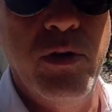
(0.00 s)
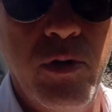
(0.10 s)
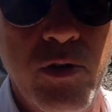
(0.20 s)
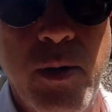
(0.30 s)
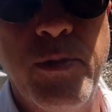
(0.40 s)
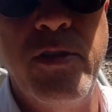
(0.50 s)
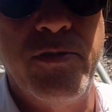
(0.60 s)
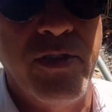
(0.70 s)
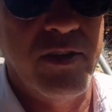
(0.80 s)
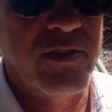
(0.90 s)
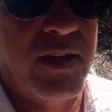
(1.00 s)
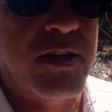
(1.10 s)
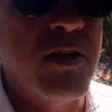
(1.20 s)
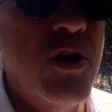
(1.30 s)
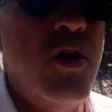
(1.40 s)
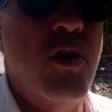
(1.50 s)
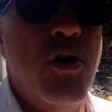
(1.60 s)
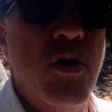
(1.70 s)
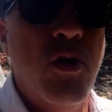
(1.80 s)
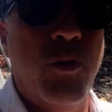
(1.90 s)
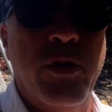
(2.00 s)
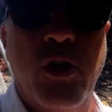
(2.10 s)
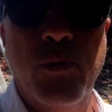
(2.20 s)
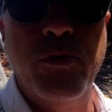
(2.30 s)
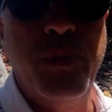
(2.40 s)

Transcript: to know a couple other things, like when the home was